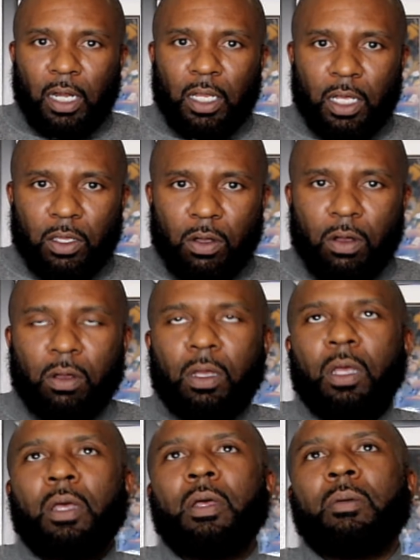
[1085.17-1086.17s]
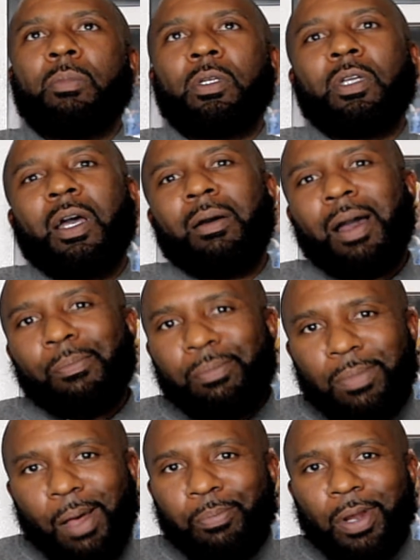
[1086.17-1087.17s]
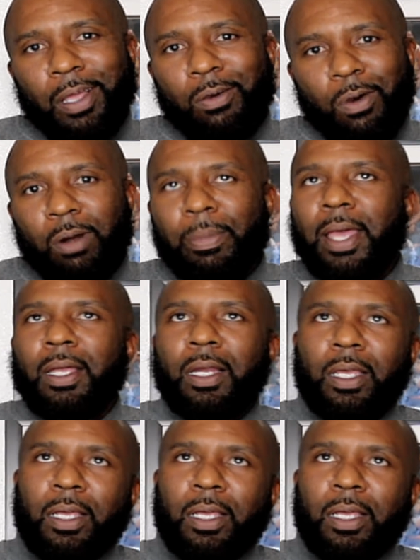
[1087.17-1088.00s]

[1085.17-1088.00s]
I love y'all. But I played quarterback in